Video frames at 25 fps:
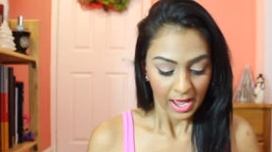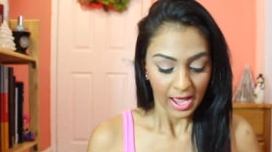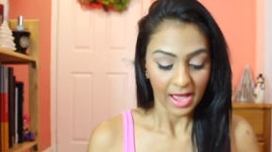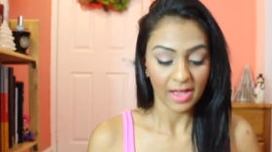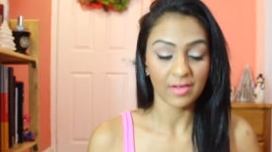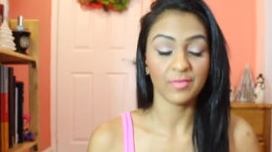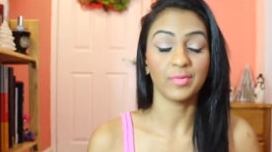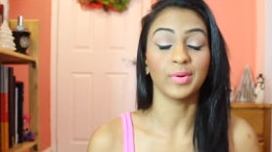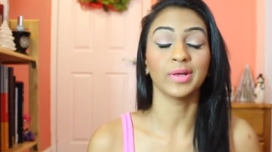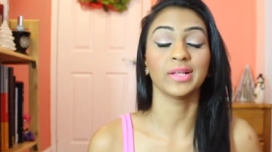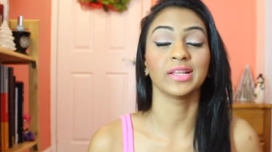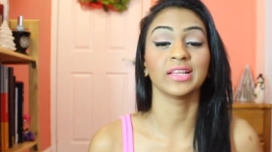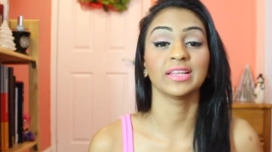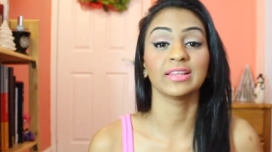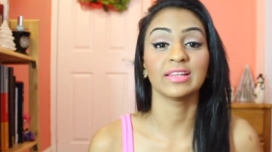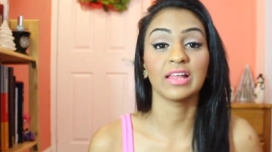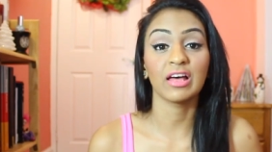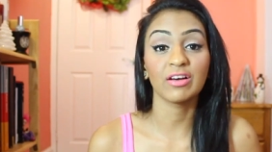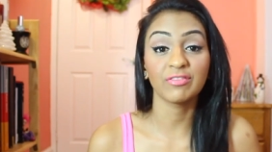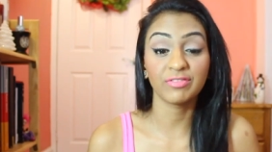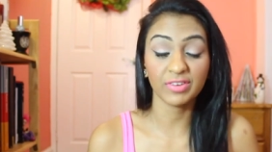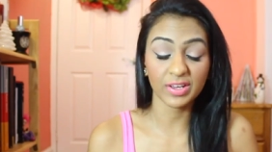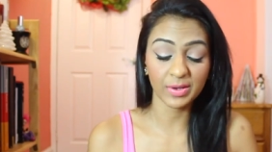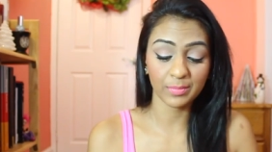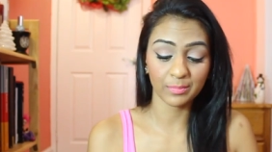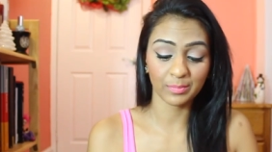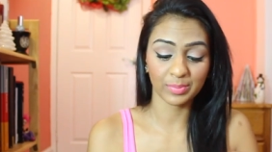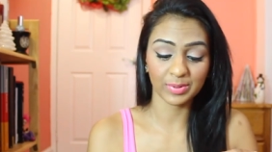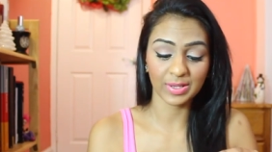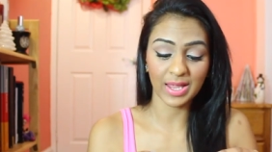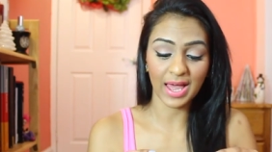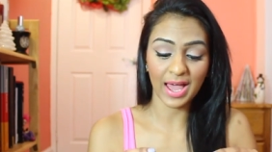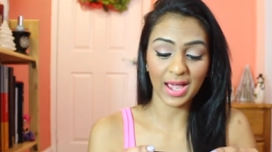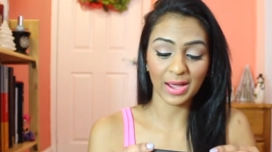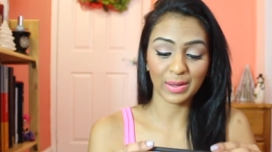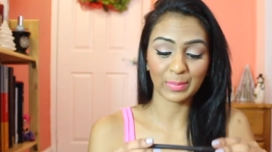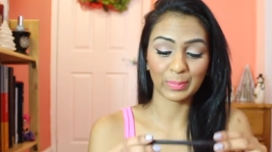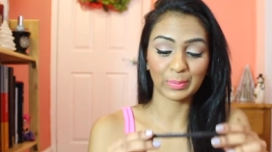I've been loving
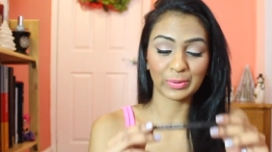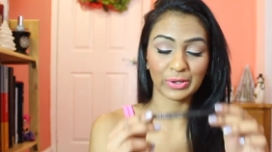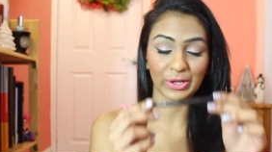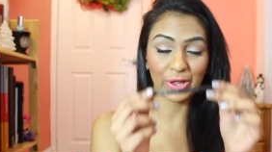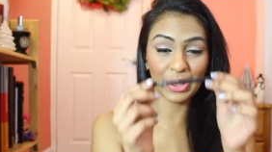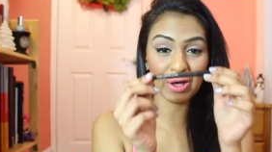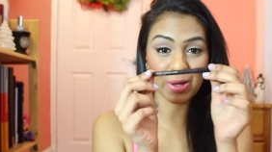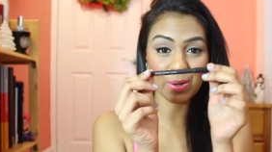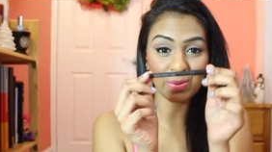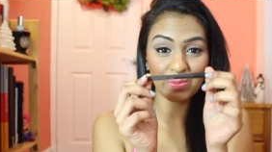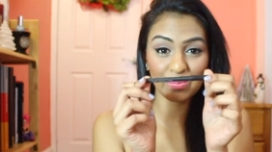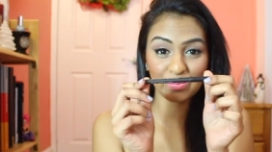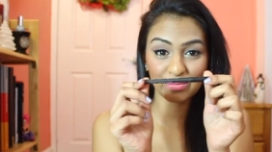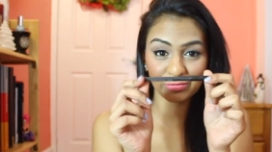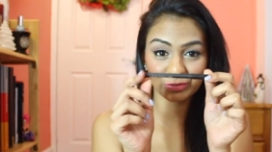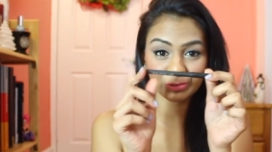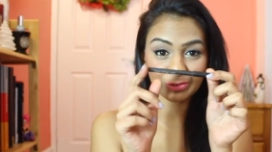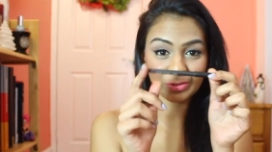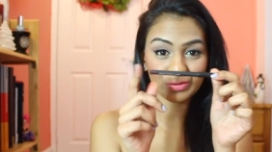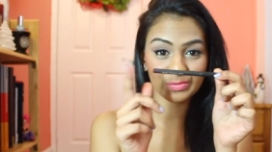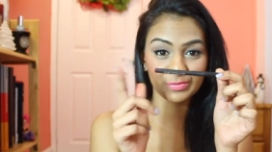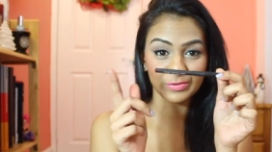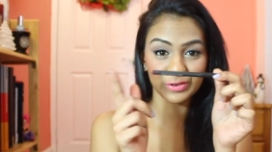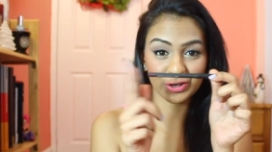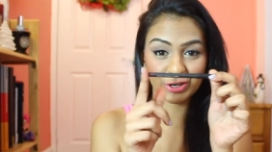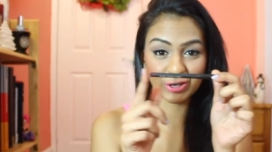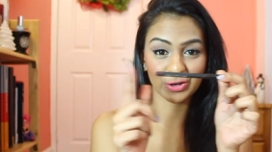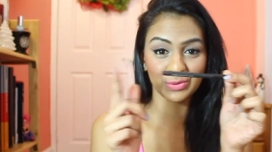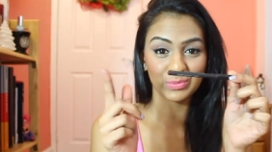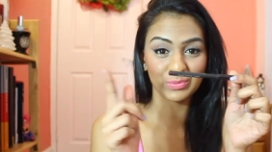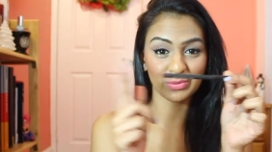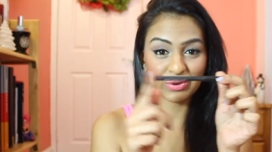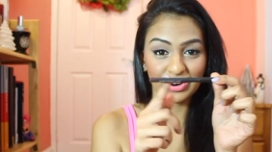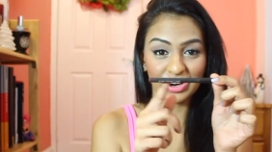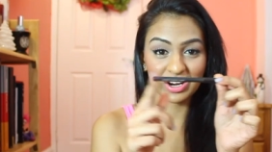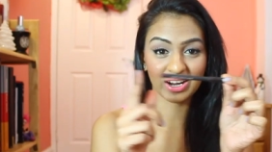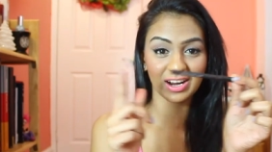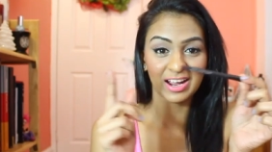Black Plum from Vera
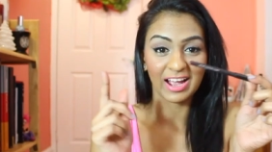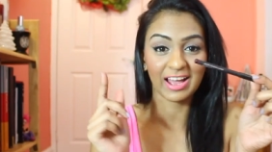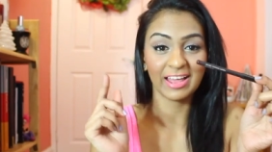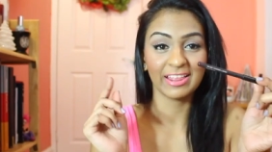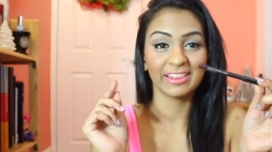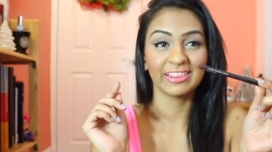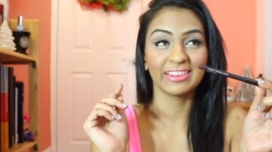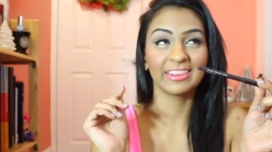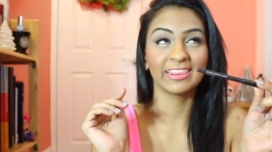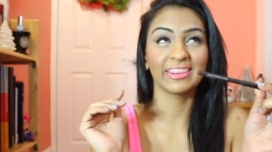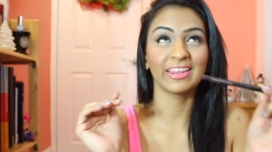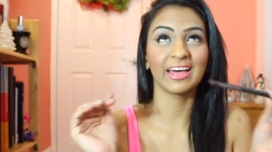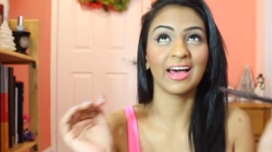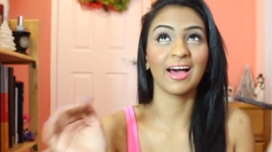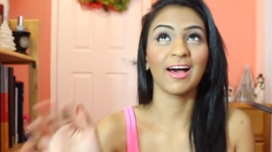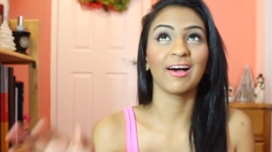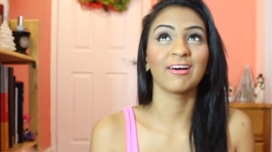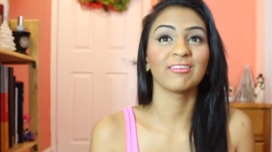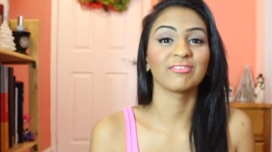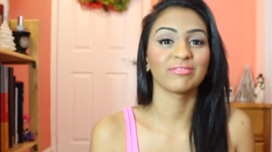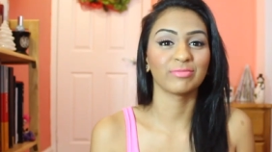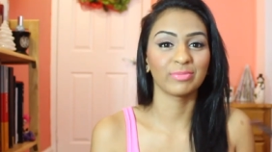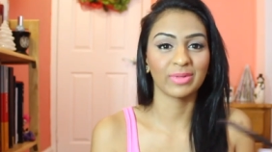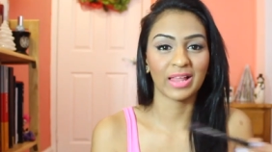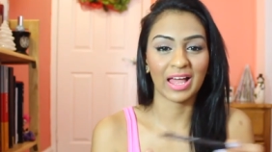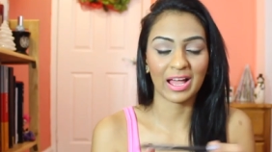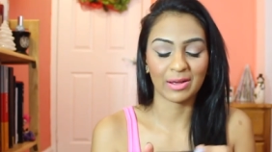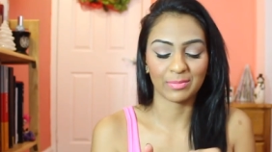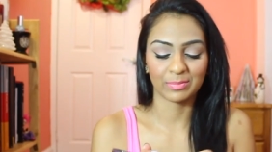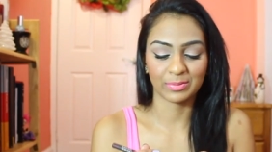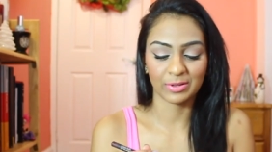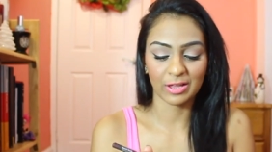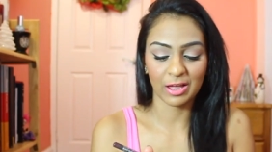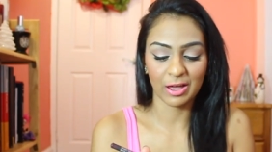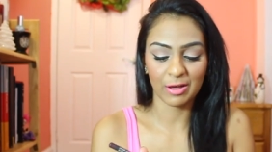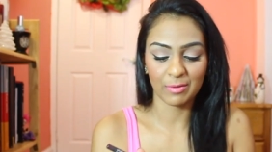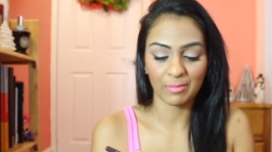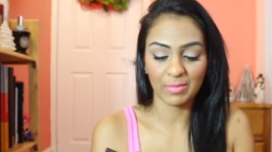Moore. I love Black
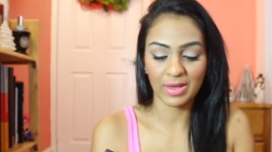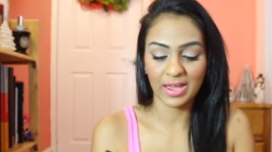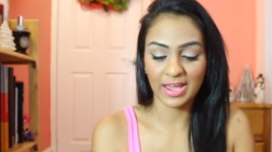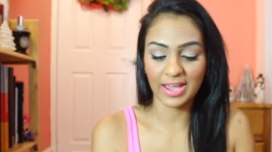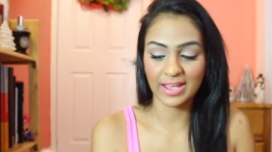Plum.